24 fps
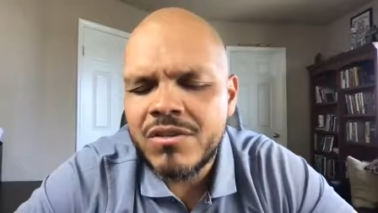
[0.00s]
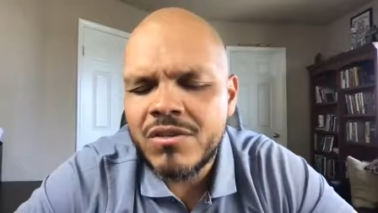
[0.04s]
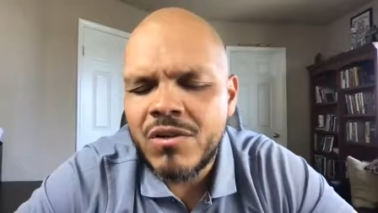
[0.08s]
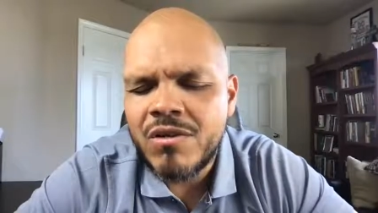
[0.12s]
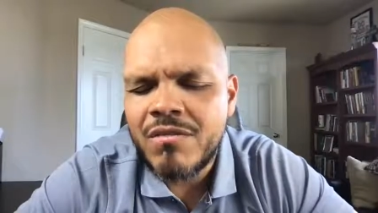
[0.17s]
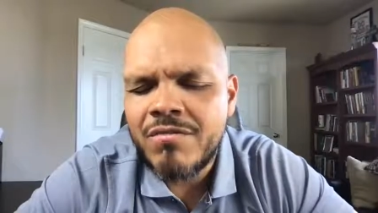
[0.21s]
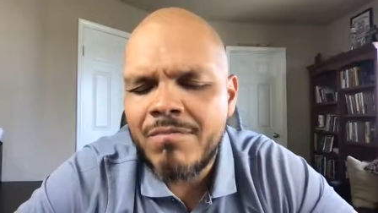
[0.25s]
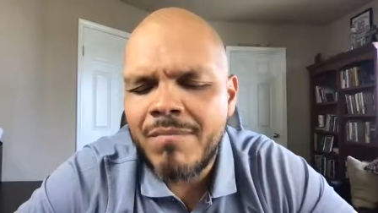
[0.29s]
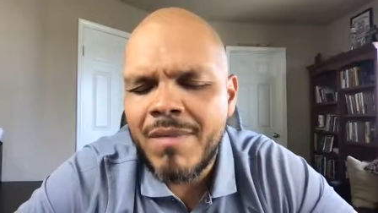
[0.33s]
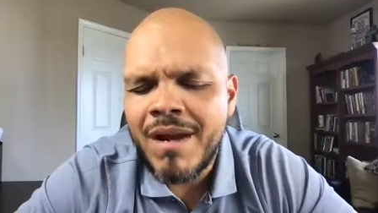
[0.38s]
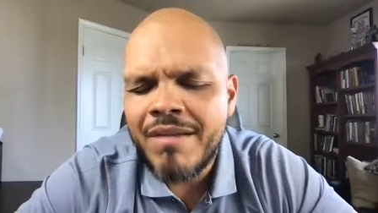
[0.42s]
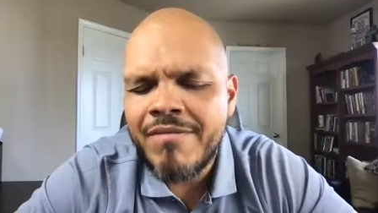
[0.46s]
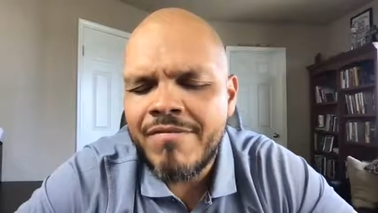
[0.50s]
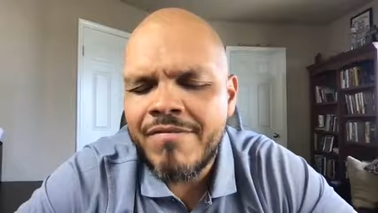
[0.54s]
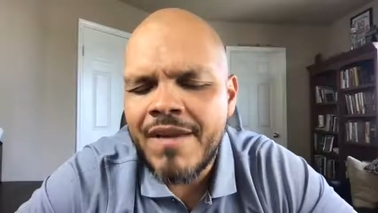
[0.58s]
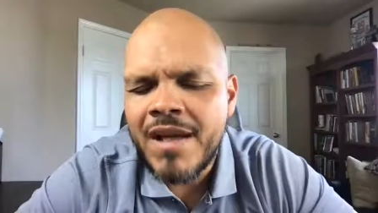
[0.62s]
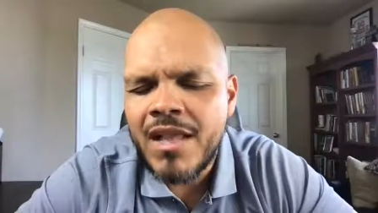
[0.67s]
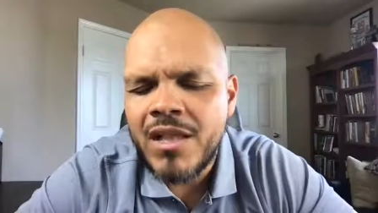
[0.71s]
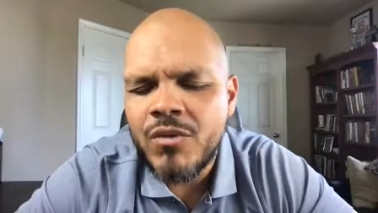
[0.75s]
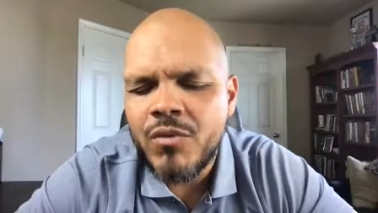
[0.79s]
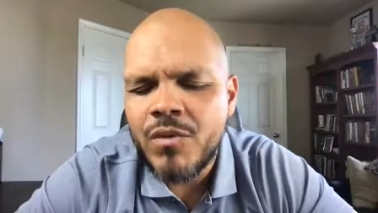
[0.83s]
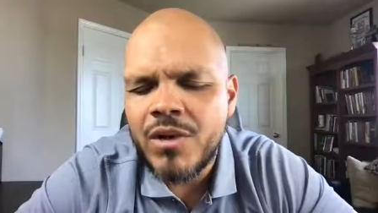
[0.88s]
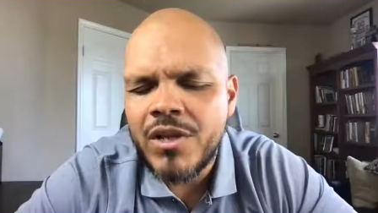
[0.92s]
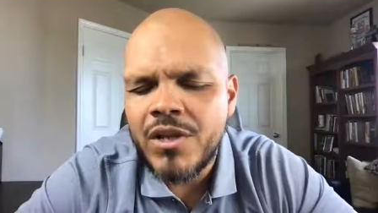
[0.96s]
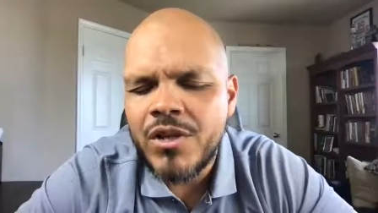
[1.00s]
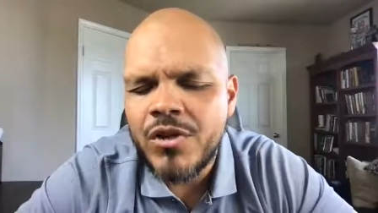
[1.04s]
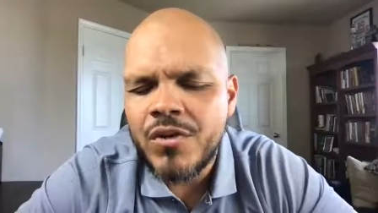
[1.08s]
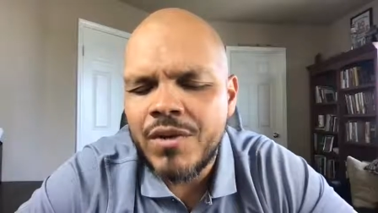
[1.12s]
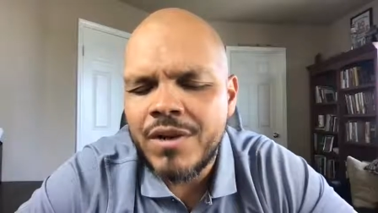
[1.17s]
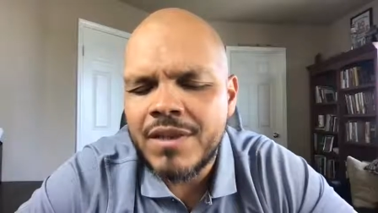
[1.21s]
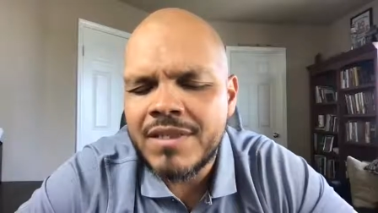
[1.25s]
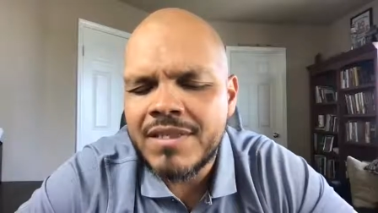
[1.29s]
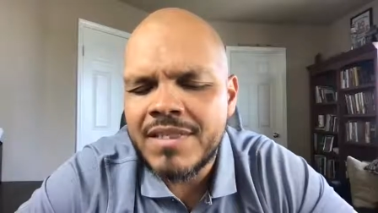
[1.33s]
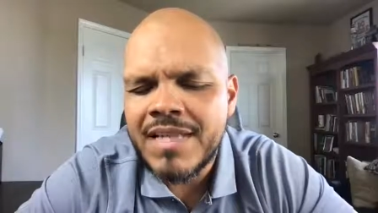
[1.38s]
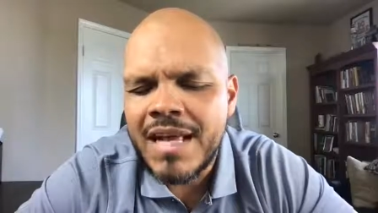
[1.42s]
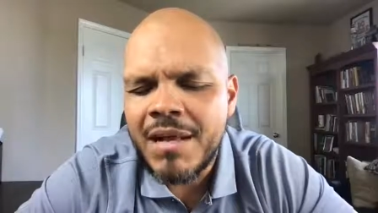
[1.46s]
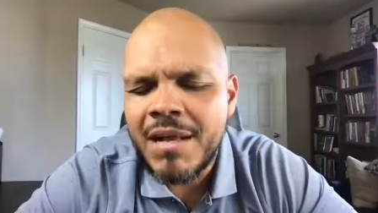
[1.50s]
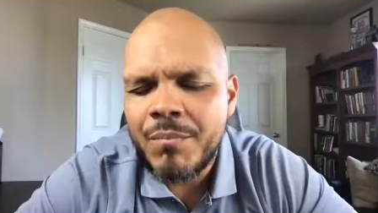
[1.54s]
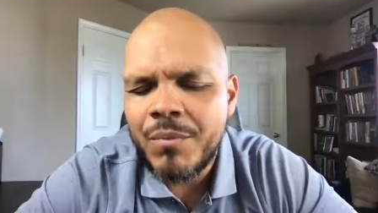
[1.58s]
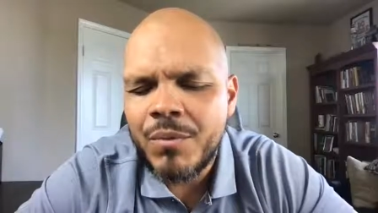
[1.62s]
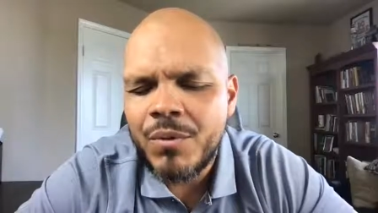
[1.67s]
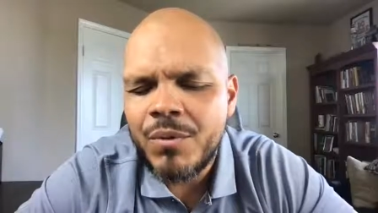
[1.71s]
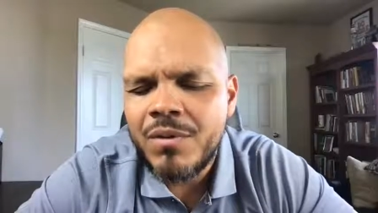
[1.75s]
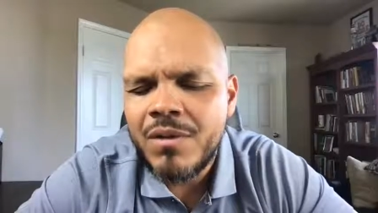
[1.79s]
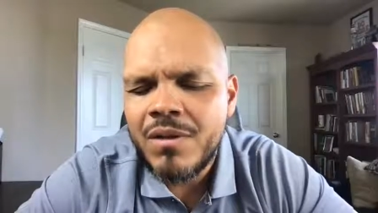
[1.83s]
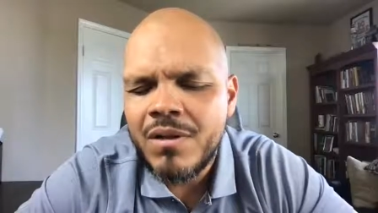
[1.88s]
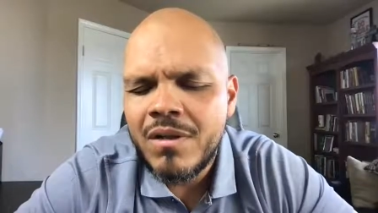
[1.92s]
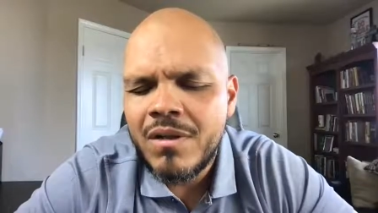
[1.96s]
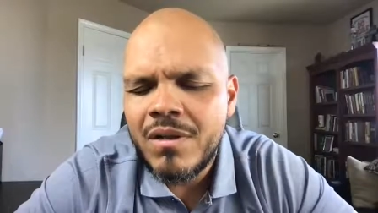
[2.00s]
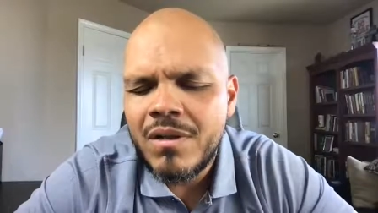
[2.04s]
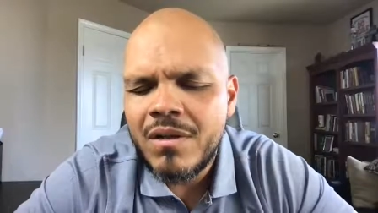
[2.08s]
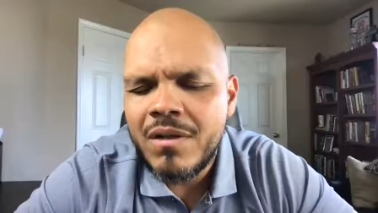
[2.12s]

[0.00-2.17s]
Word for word: Lord, by following your example